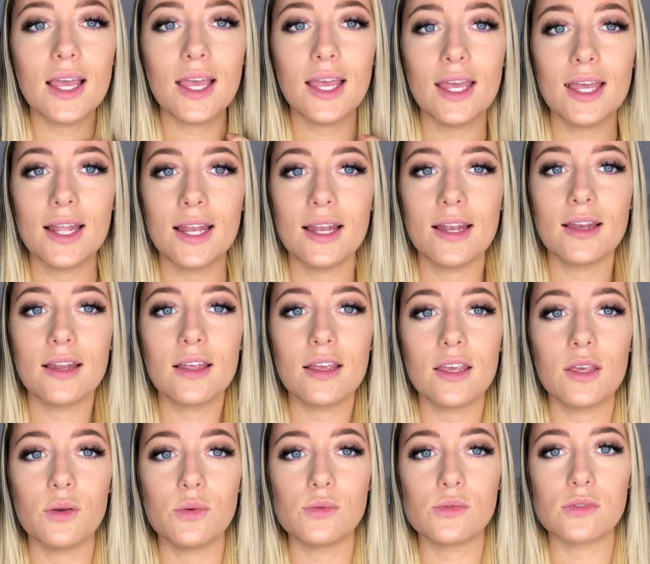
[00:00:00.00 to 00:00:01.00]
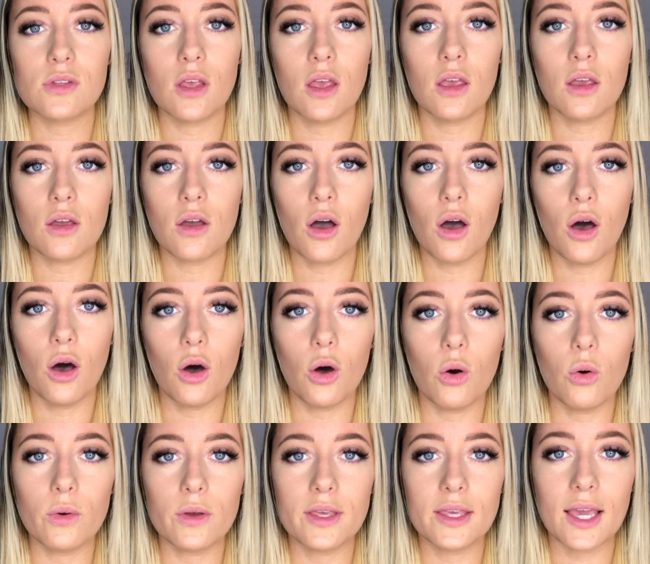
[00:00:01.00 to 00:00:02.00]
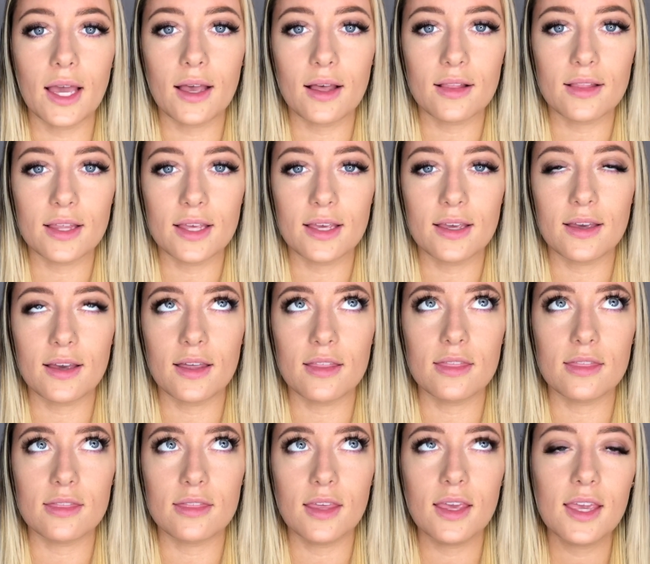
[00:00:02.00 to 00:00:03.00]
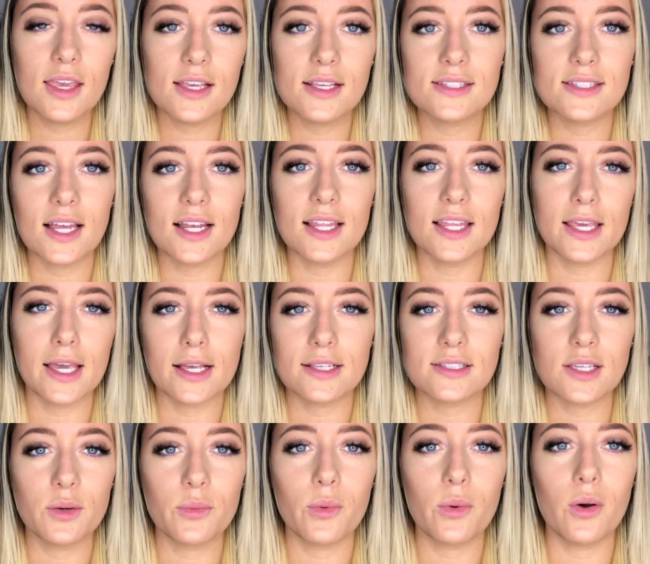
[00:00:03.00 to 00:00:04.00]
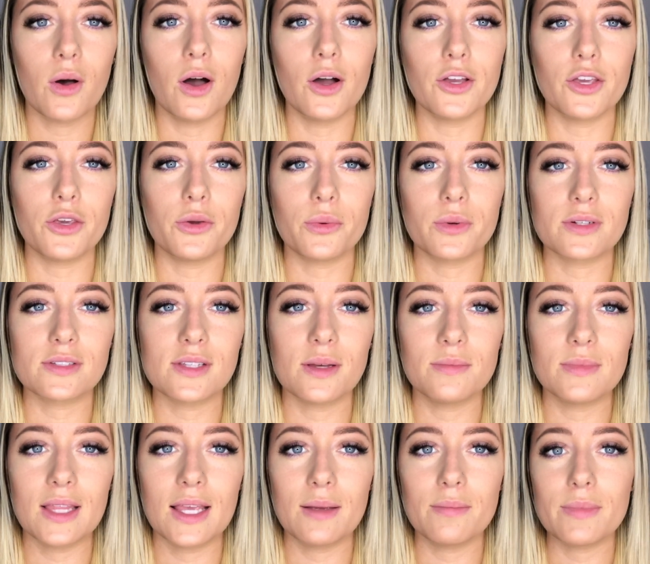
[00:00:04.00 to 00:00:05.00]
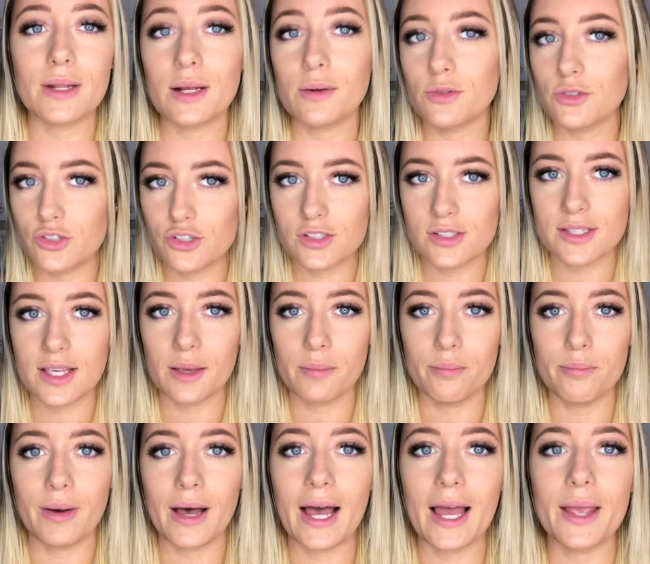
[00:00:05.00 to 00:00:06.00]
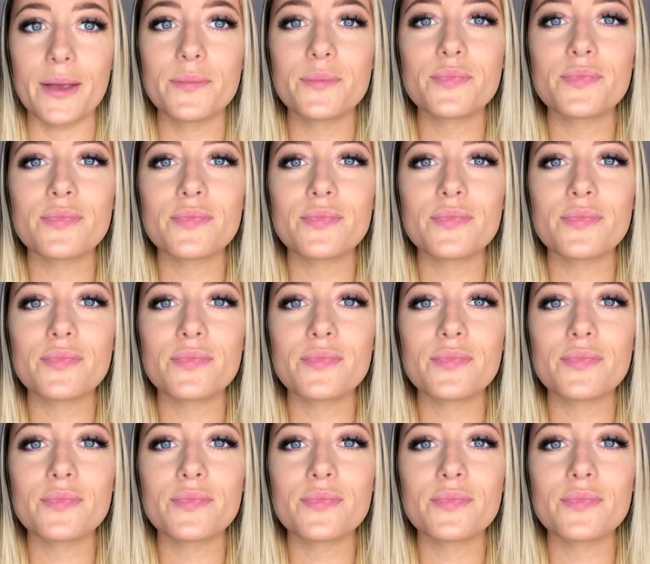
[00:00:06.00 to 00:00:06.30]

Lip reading: And he was like, oh, I think he said, guess I won't hug you or something, but I was just like, bye.